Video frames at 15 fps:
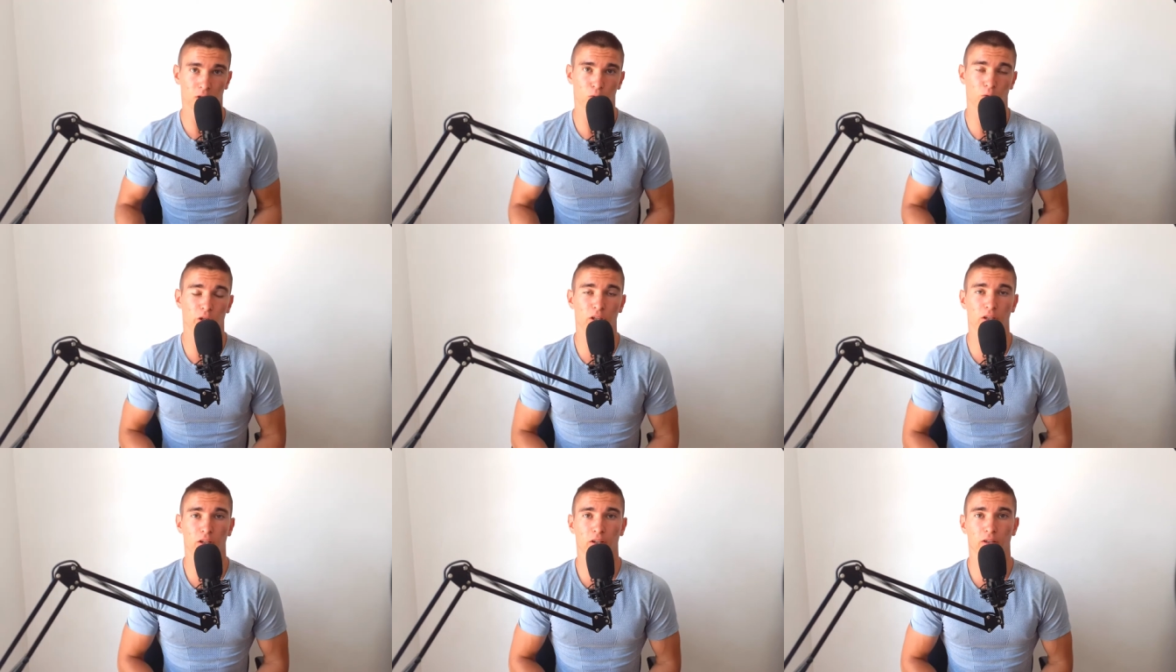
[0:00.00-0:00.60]

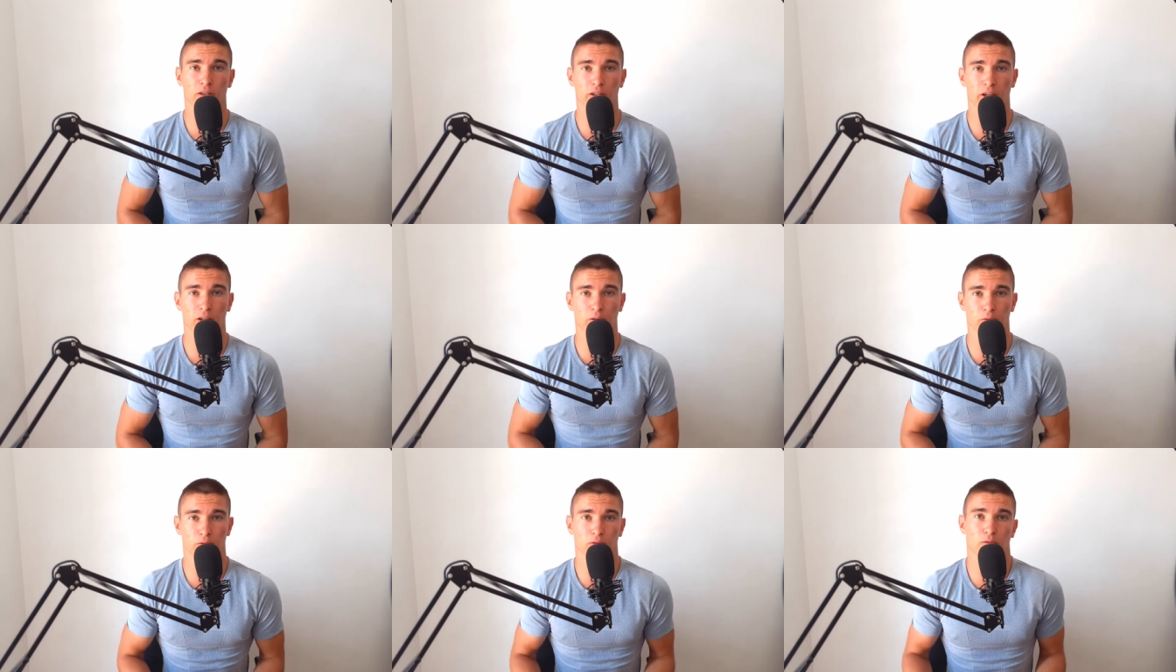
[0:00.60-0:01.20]
reading
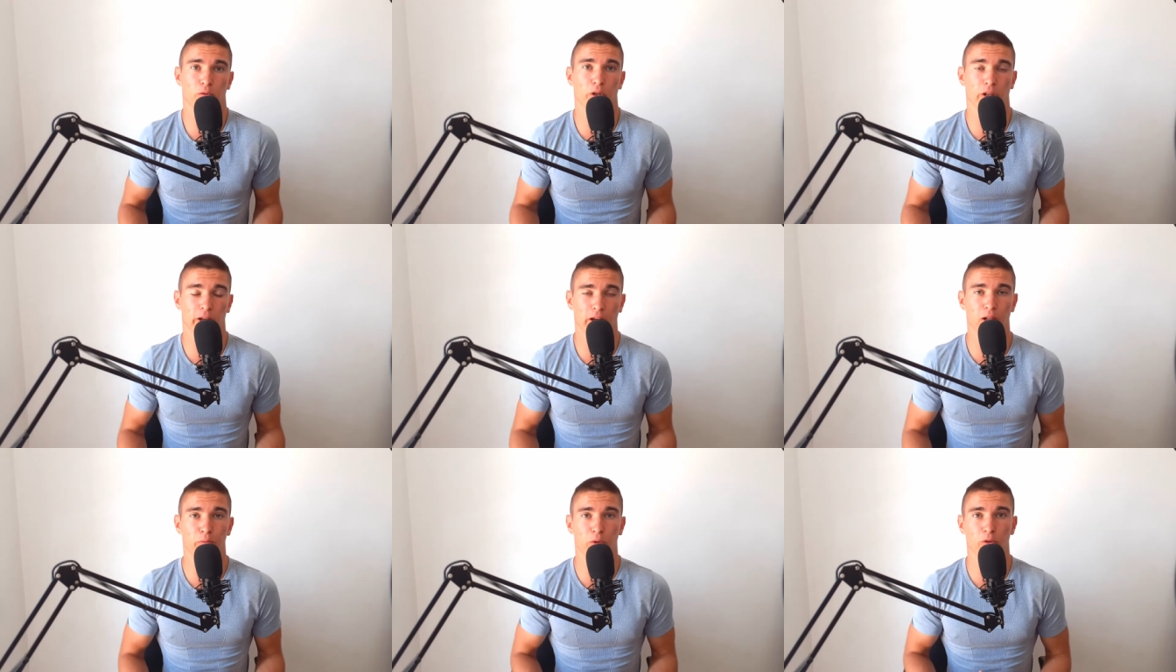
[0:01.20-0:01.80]
can really
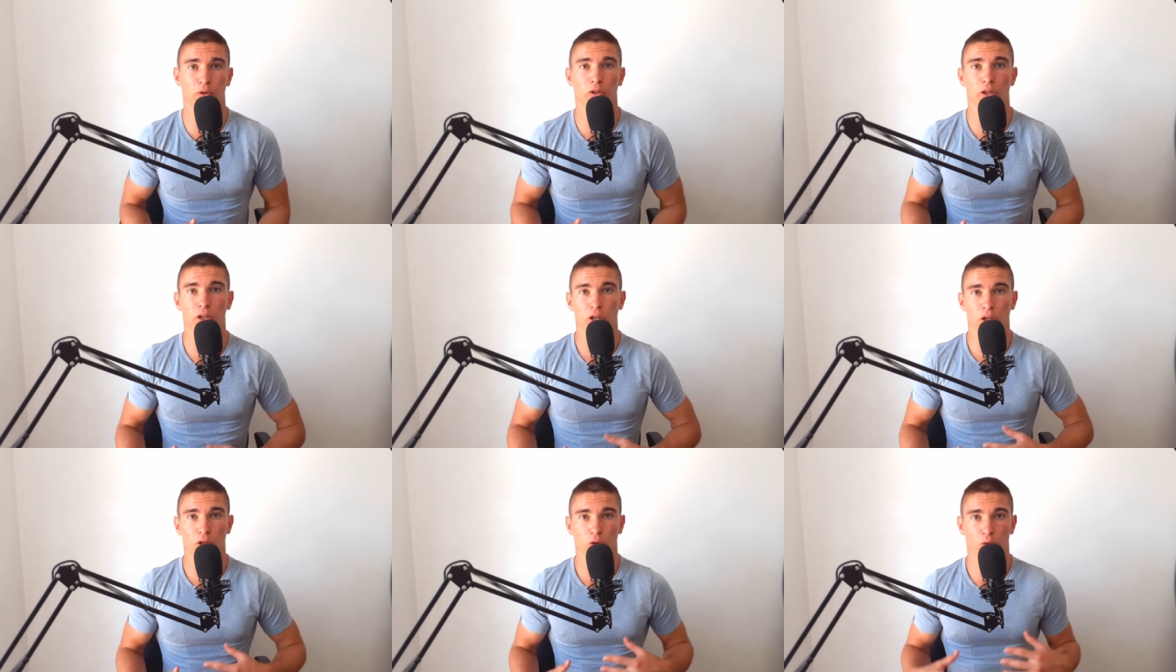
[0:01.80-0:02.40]
help you
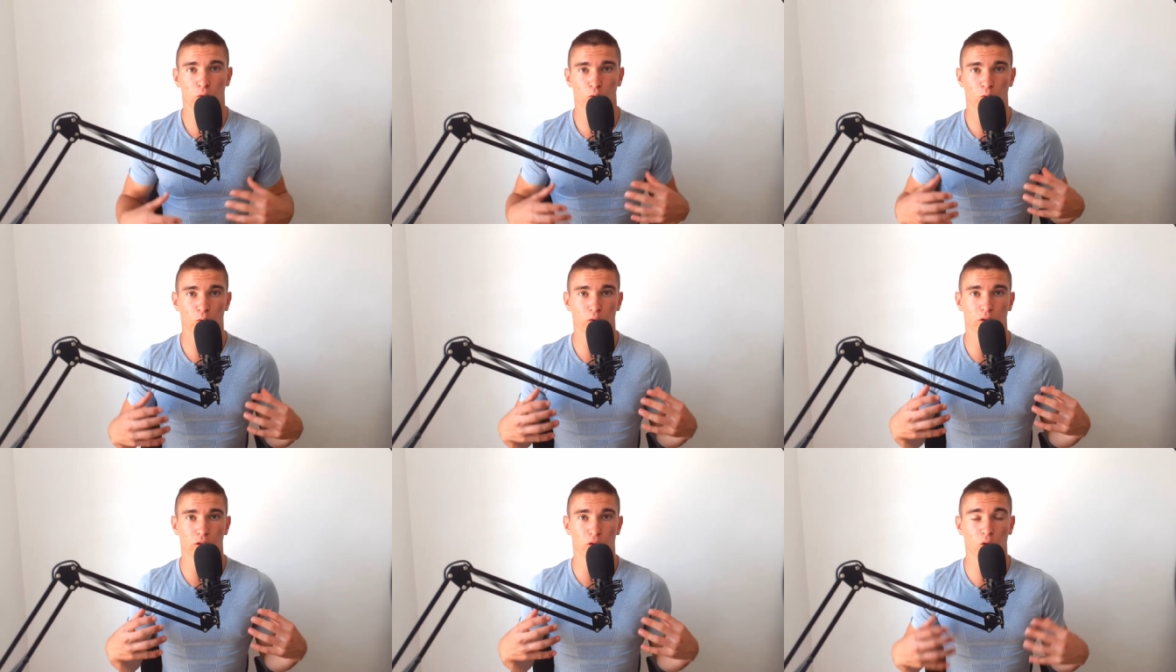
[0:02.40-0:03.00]
to
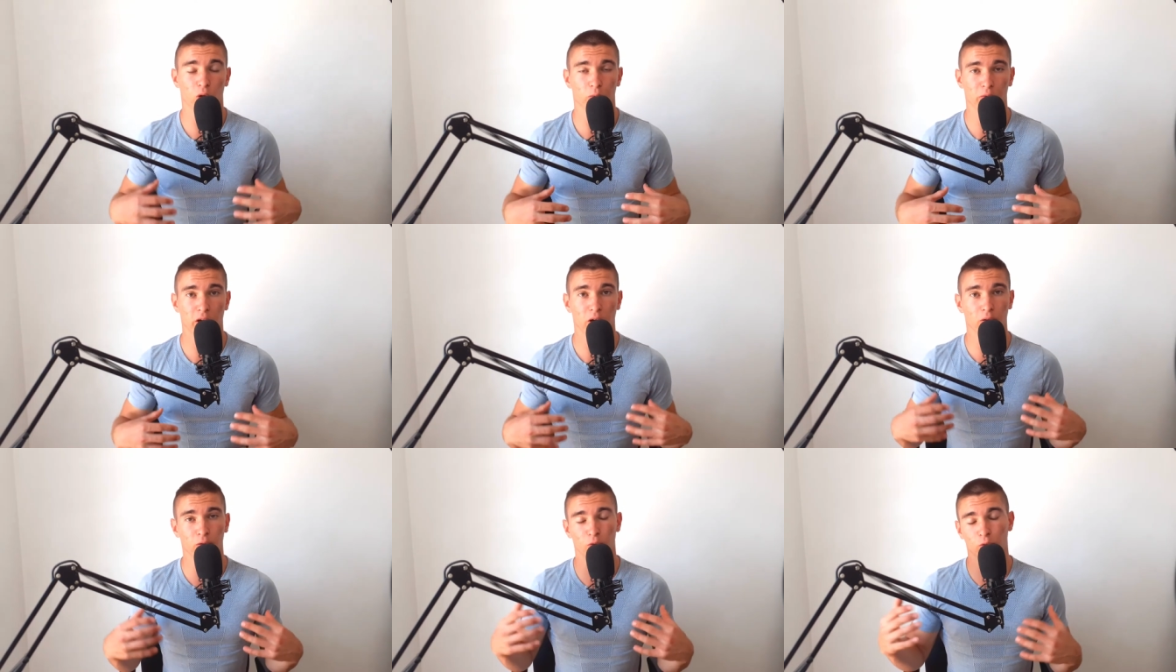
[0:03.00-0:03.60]
uh, calm
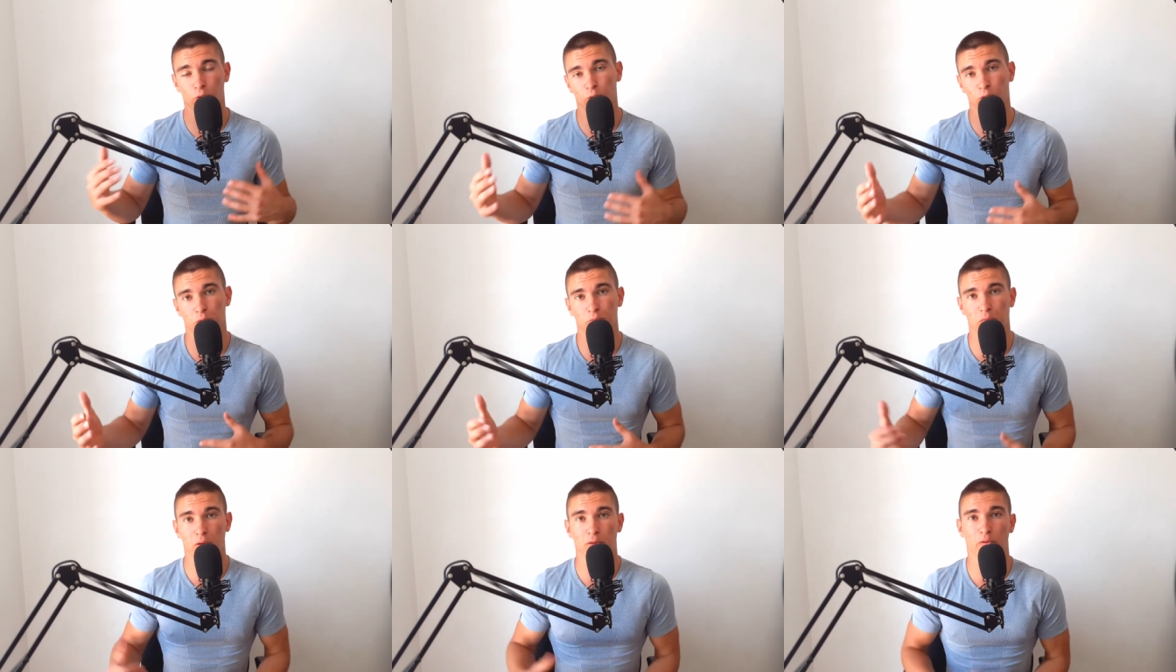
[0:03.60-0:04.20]
down to
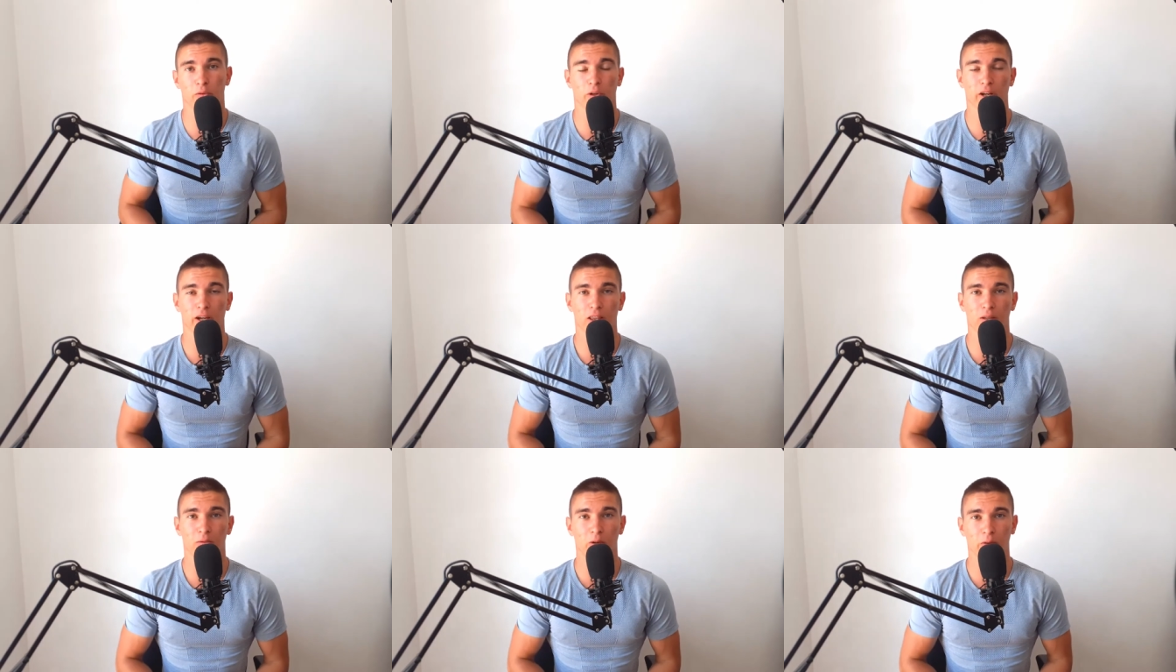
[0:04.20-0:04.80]
maybe
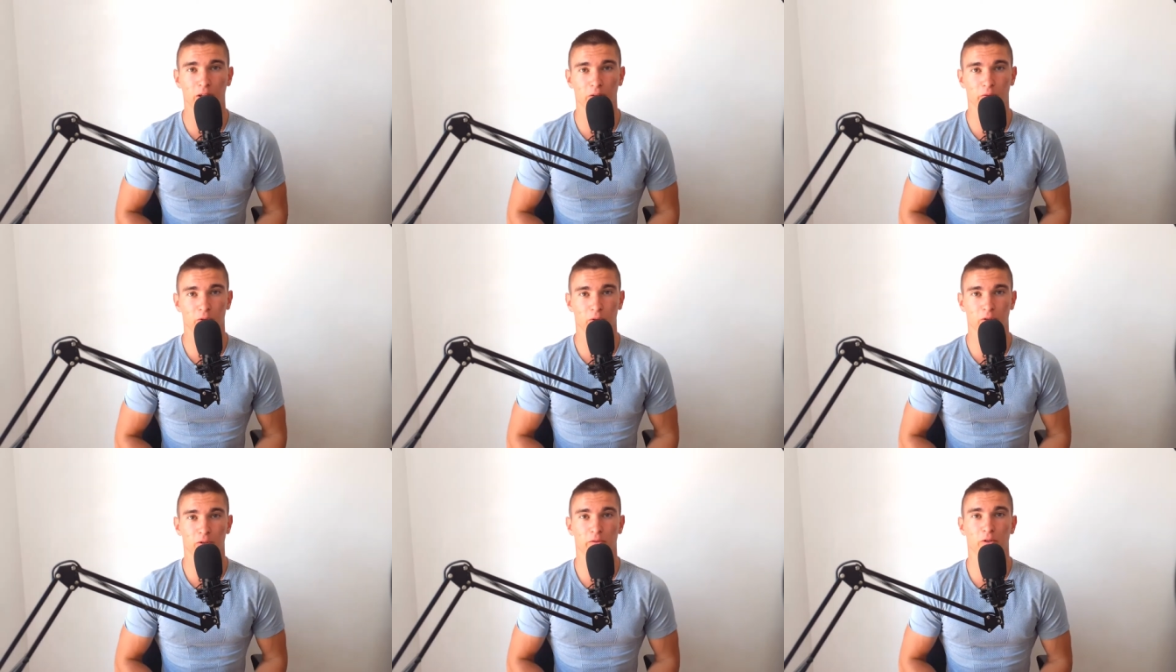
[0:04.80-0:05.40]
forget about that
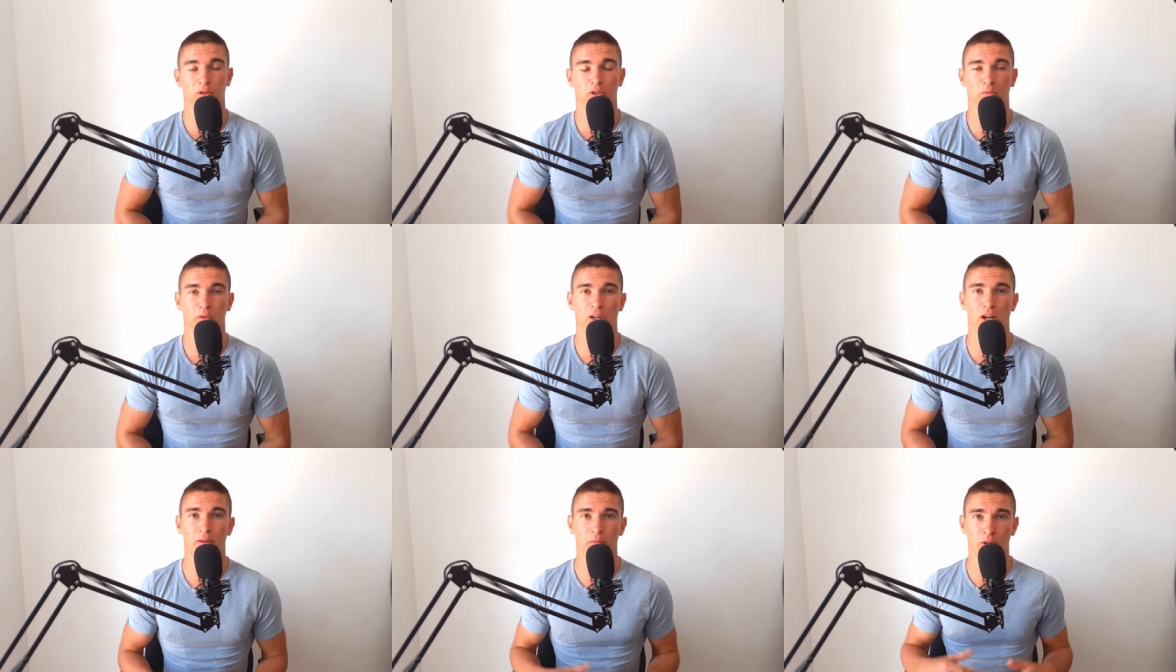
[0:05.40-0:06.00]
for for some
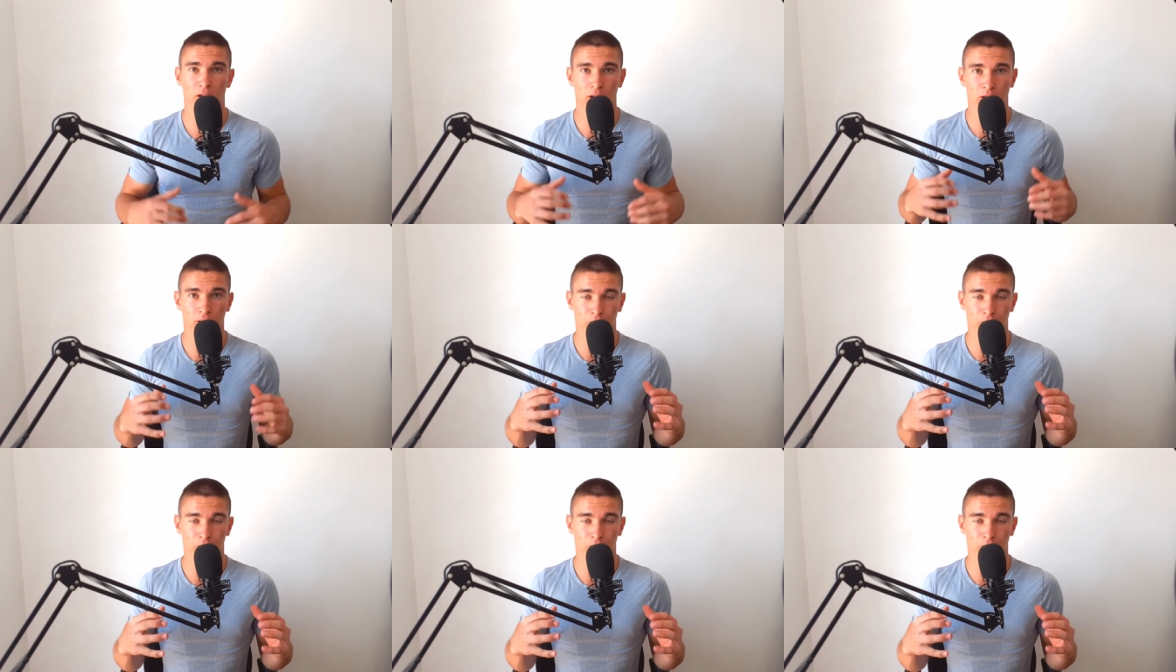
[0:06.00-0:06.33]
time